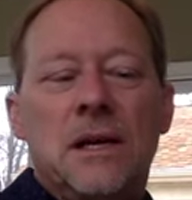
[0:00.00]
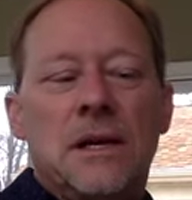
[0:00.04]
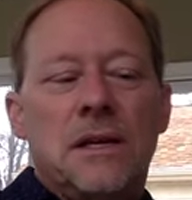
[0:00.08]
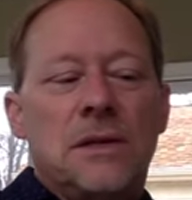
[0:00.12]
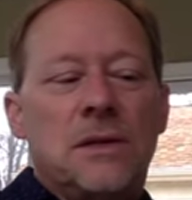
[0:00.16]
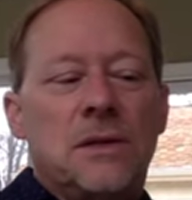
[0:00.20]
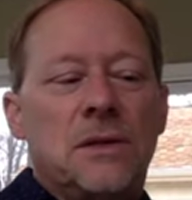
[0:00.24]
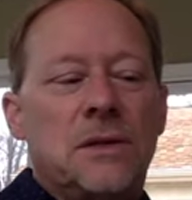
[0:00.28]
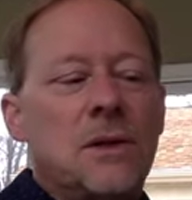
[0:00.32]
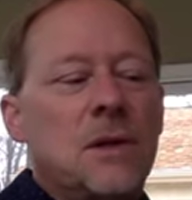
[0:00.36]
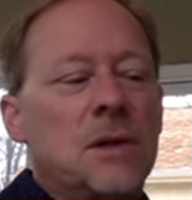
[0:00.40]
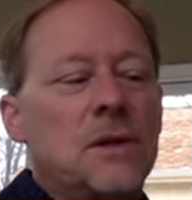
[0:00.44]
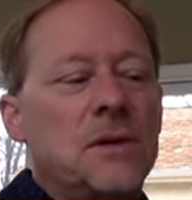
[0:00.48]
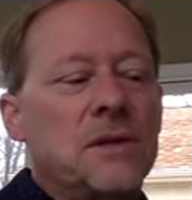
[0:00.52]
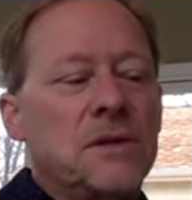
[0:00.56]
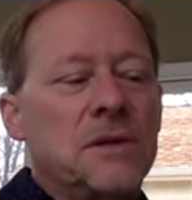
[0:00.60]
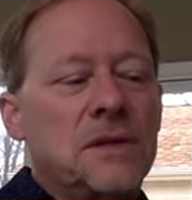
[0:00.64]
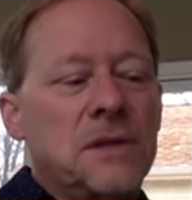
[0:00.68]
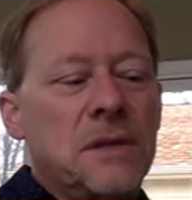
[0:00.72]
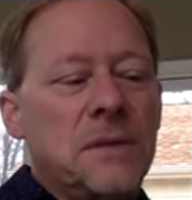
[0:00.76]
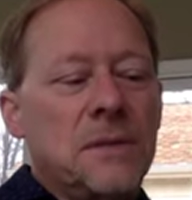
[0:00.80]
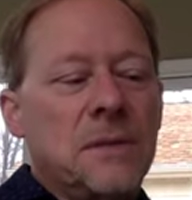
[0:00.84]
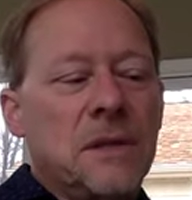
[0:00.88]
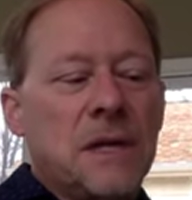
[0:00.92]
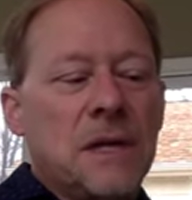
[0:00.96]
So those are
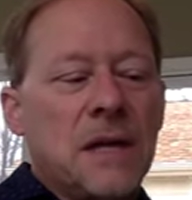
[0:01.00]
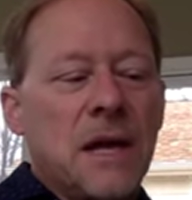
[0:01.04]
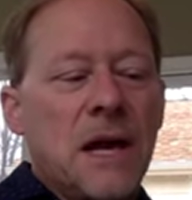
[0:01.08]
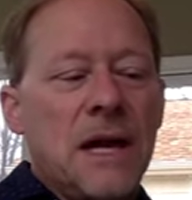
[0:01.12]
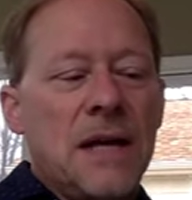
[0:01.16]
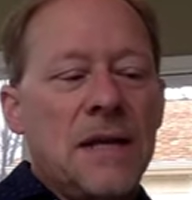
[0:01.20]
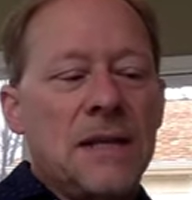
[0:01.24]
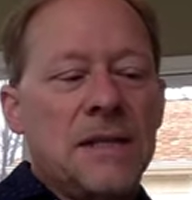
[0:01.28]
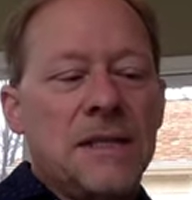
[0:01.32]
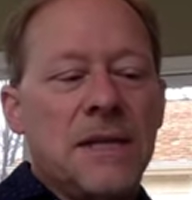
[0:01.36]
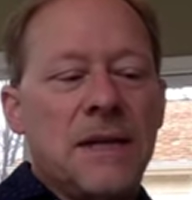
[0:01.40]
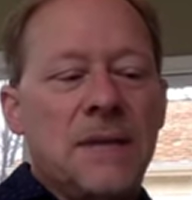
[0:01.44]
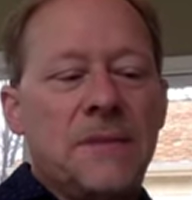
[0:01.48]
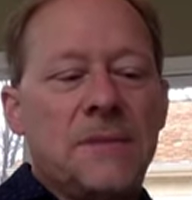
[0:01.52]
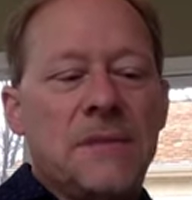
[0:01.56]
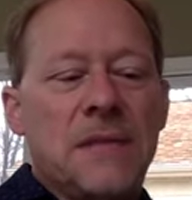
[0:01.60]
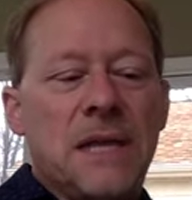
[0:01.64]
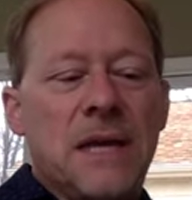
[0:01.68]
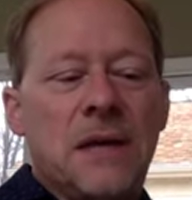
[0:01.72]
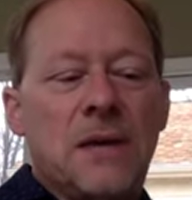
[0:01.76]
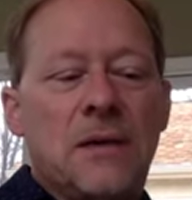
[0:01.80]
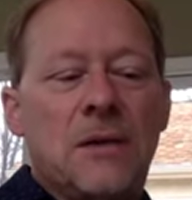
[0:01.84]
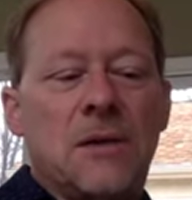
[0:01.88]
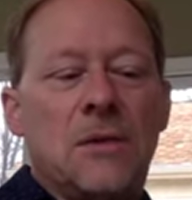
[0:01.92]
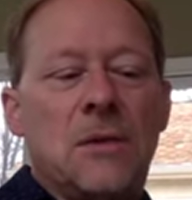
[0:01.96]
some of the concepts
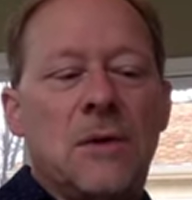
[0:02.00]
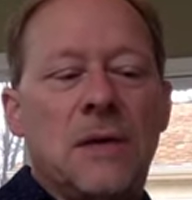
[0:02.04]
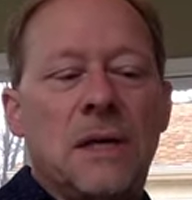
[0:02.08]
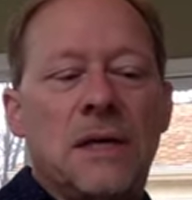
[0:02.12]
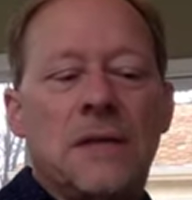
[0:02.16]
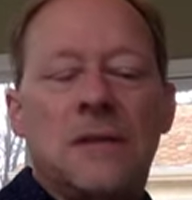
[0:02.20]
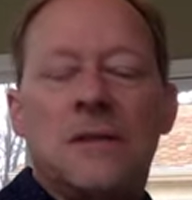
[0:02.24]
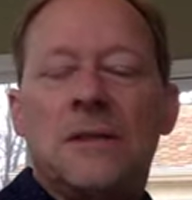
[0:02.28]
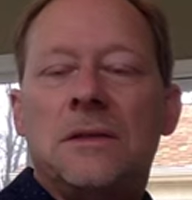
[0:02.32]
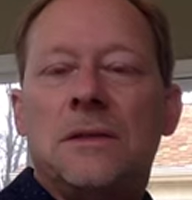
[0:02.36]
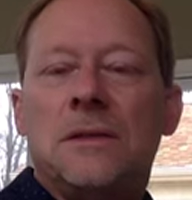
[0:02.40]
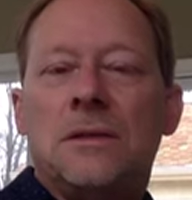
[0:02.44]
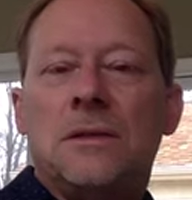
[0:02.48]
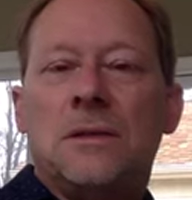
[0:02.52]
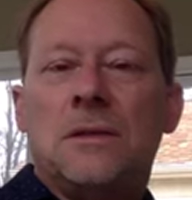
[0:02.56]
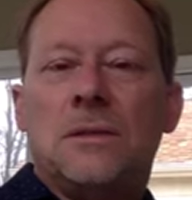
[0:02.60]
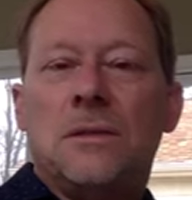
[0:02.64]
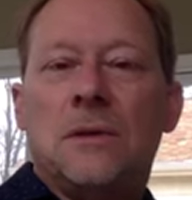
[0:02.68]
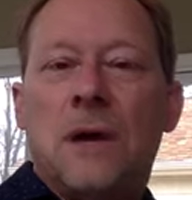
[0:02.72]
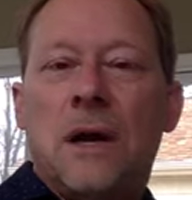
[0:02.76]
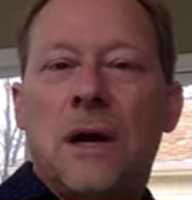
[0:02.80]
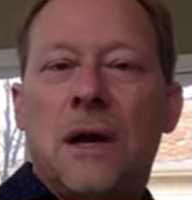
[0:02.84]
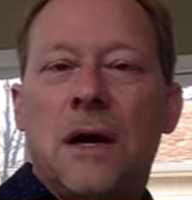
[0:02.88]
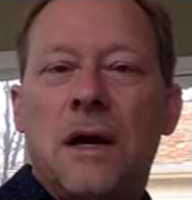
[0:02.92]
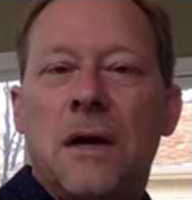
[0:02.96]
that are going
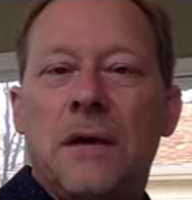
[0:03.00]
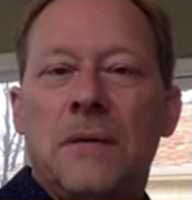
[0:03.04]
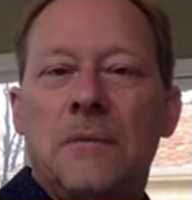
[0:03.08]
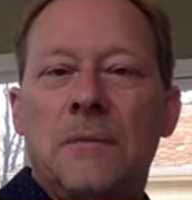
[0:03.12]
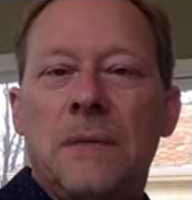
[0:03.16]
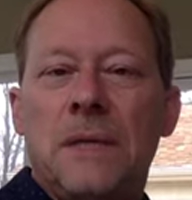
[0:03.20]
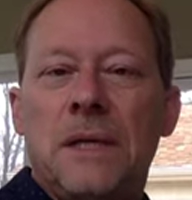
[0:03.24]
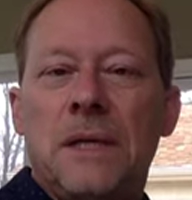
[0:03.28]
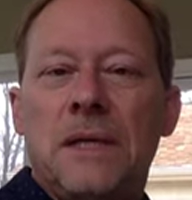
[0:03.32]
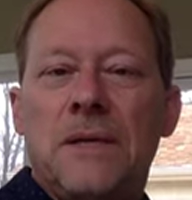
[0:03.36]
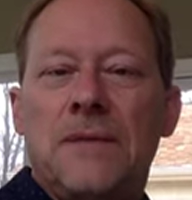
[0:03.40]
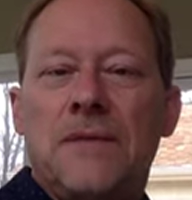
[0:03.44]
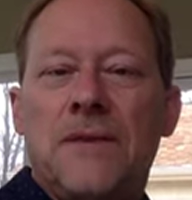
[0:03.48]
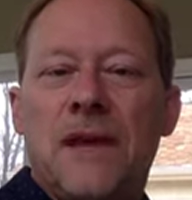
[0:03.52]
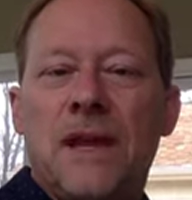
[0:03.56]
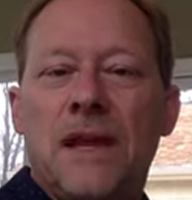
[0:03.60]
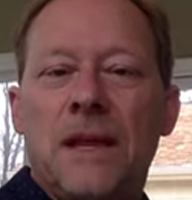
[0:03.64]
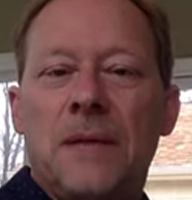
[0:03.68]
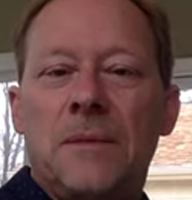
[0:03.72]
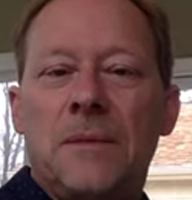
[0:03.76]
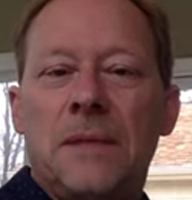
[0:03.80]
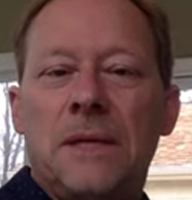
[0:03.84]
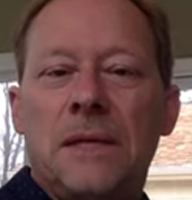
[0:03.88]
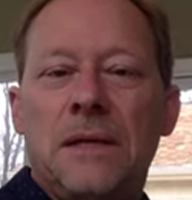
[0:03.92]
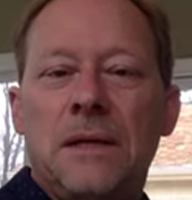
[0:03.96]
to be
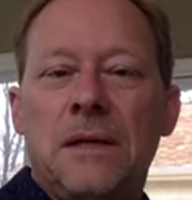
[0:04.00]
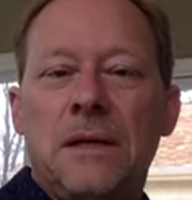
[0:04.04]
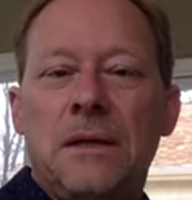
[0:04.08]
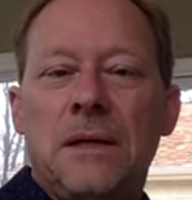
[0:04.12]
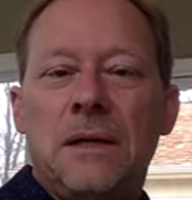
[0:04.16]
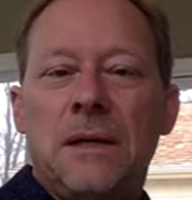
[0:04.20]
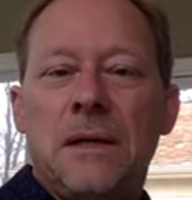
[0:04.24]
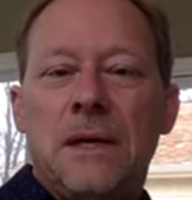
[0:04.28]
developed here.